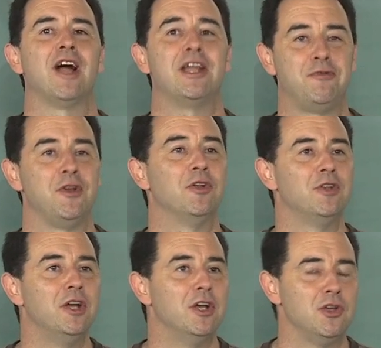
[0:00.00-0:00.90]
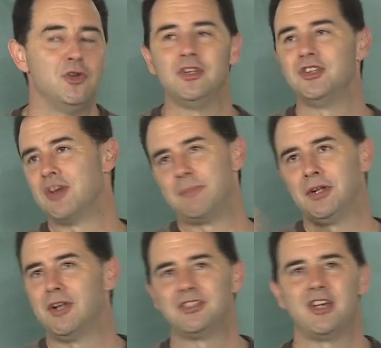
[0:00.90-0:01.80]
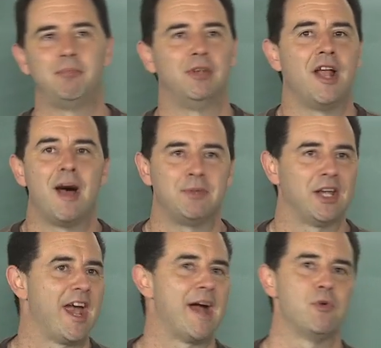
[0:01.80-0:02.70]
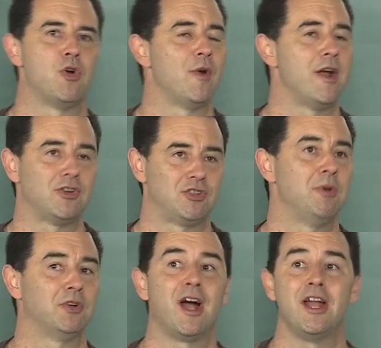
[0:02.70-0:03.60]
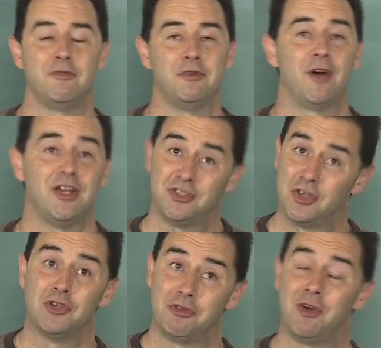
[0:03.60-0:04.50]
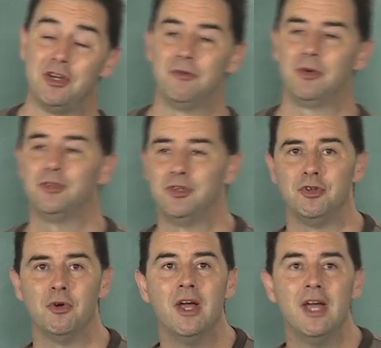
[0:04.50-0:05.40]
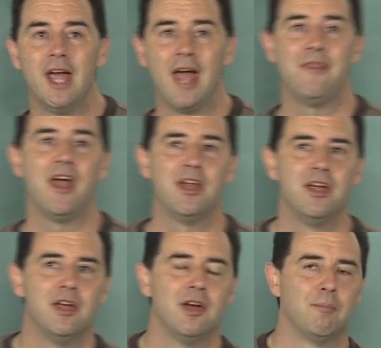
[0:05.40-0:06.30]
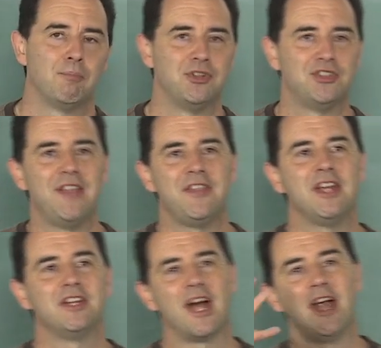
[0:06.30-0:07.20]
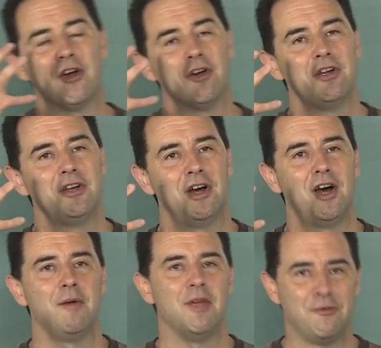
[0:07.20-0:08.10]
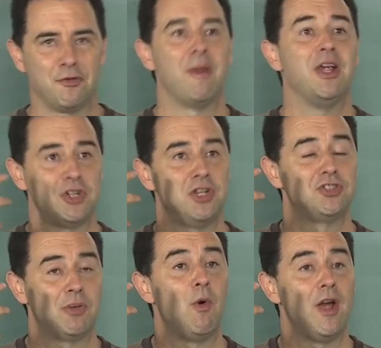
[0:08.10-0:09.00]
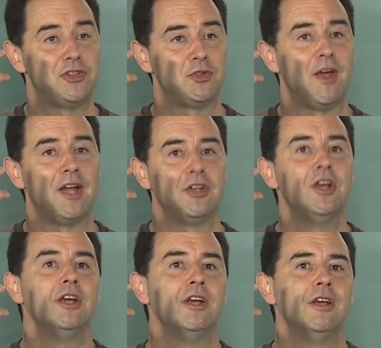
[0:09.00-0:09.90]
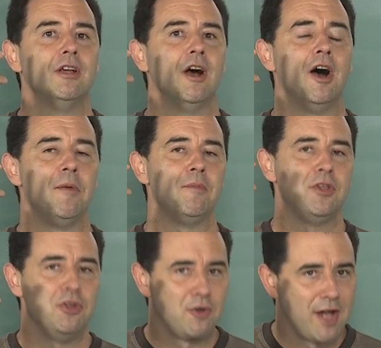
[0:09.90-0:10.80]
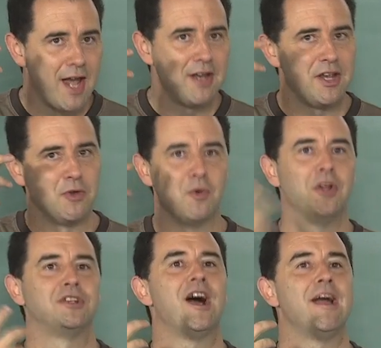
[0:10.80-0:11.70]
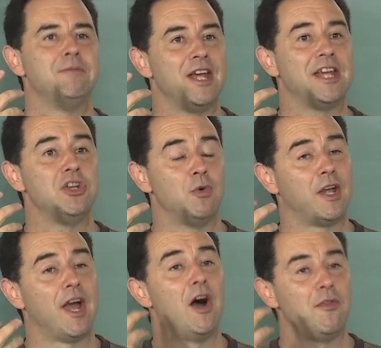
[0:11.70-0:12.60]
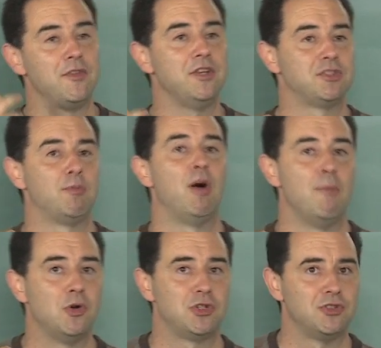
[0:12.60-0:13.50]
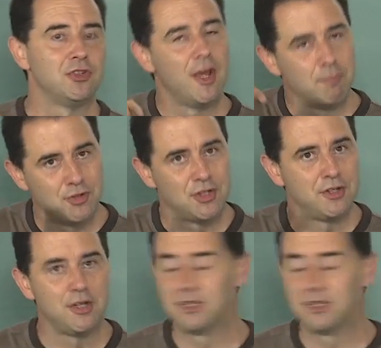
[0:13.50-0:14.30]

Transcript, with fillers: light field using something like, say, a planoptic camera array or some other kind of device, it's also very difficult to do. And then present the entire uh, information in some way so that um, you can in real time take into account these small motions and present the